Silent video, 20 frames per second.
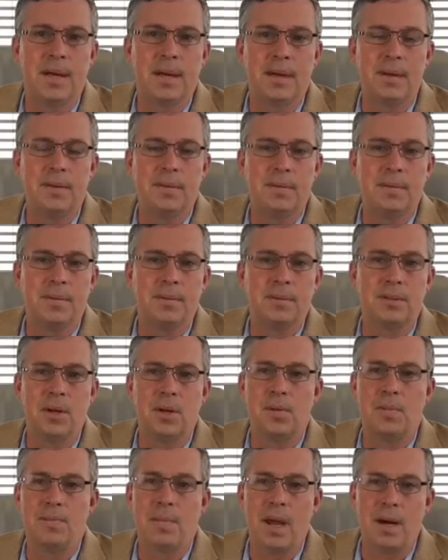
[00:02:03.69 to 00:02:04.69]
And
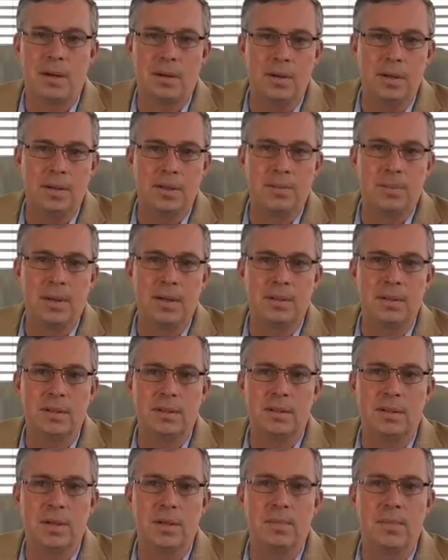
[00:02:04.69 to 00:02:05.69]
so medical
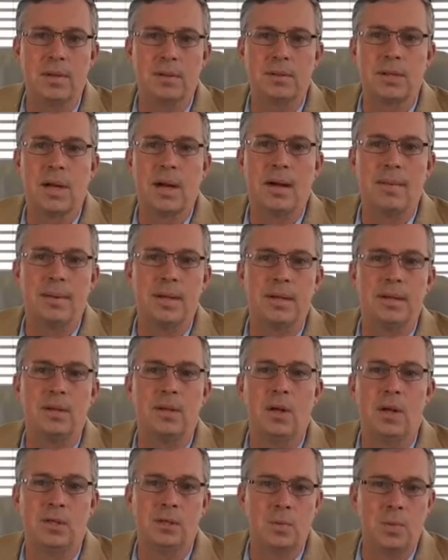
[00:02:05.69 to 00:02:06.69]
expenses are the most common.
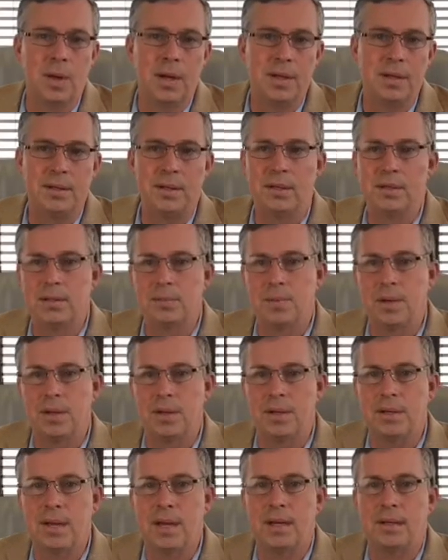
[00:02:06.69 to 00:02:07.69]
Lost wages, where
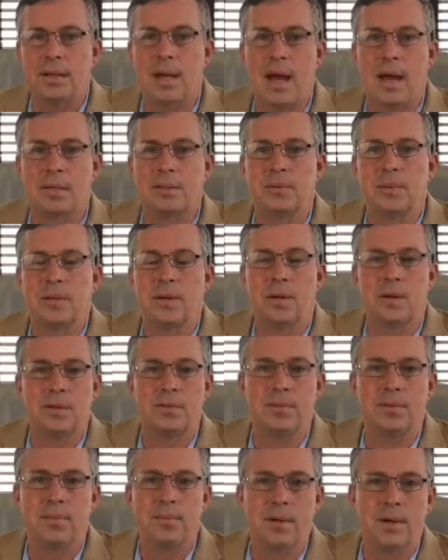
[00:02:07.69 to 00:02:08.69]
you take tax
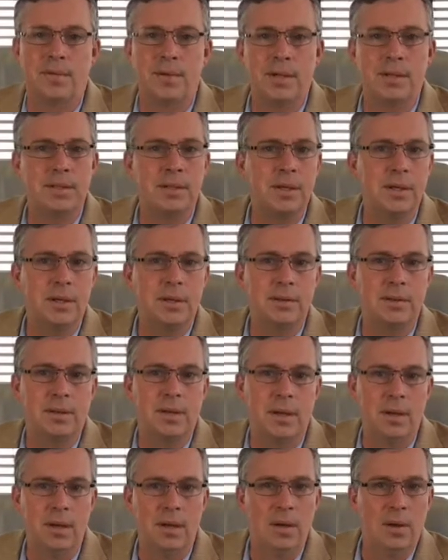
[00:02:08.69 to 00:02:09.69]
returns from previous years
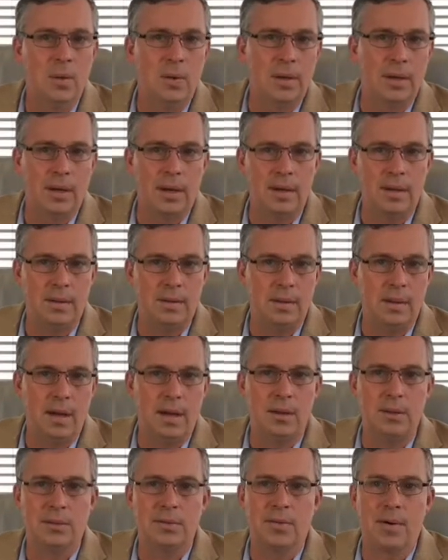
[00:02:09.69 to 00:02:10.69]
or get
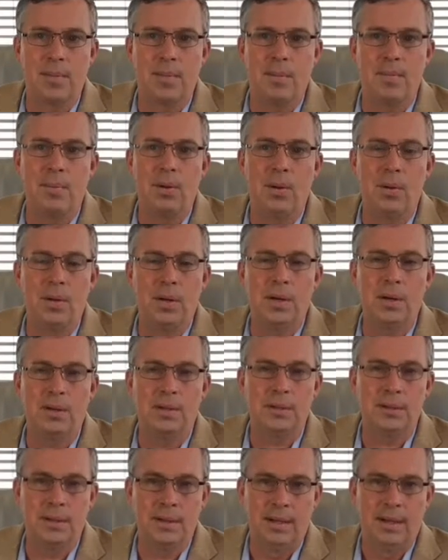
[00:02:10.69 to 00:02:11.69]
letters from
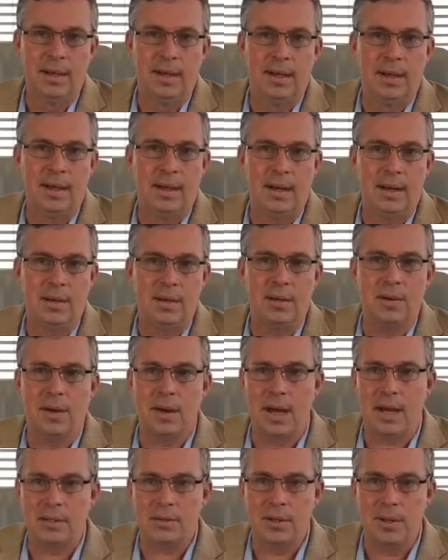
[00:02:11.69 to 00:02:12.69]
employers, you
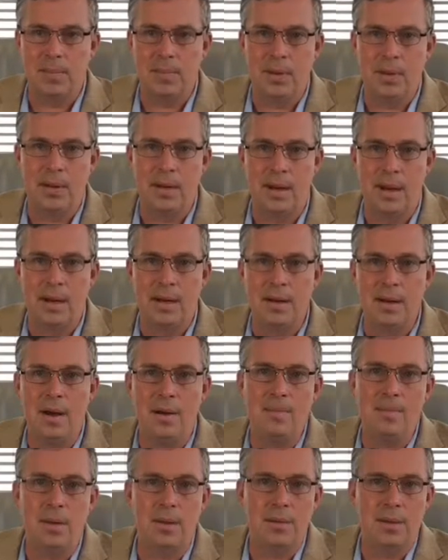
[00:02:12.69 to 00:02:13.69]
can actually put a
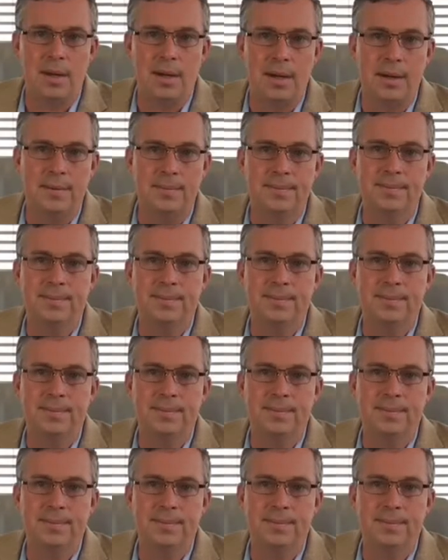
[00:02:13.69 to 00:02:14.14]
number there.